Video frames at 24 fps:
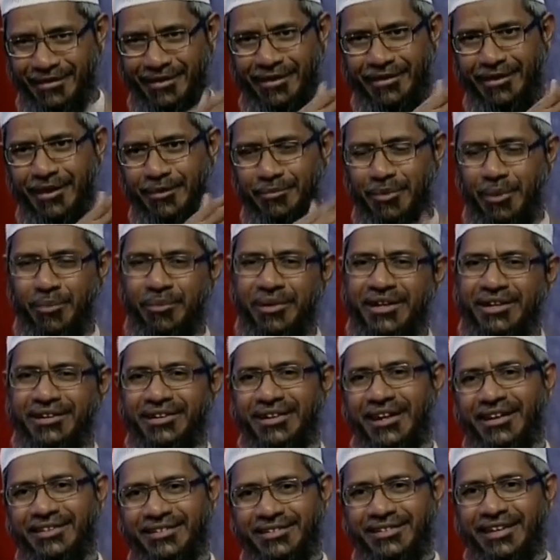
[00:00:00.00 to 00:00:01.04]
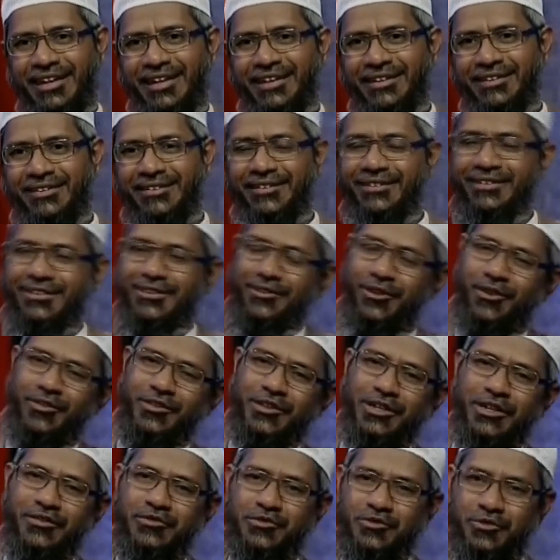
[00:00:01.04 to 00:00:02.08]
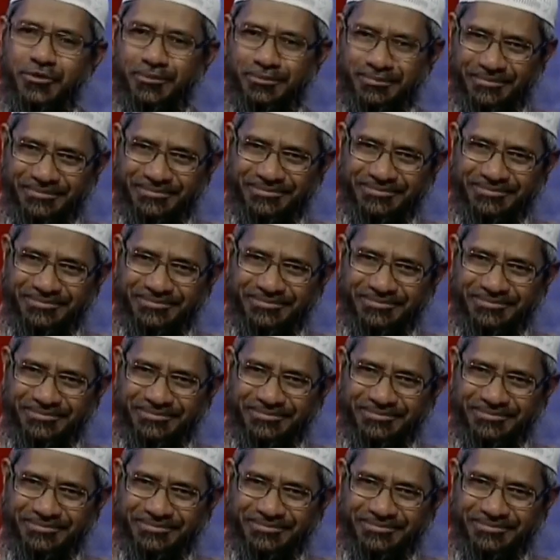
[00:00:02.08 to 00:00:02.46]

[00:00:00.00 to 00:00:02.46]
in the public rather than on the TV show.